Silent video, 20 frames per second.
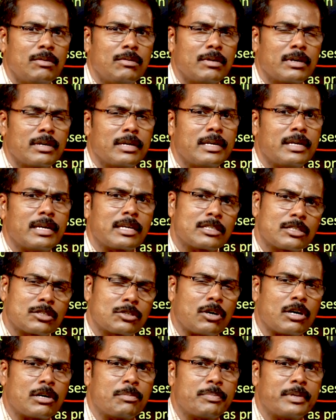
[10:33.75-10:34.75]
okay, like
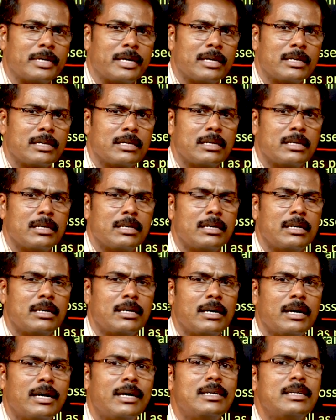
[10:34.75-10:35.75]
scorpion
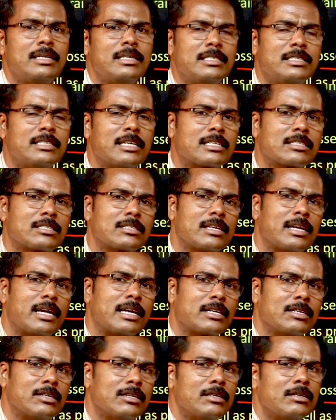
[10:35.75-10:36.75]
and insects
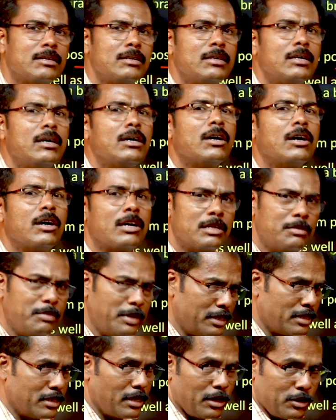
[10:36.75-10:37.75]
like
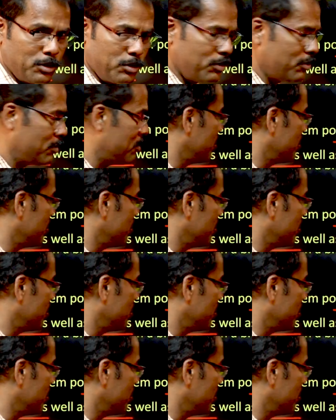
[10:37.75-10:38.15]
honeybees also.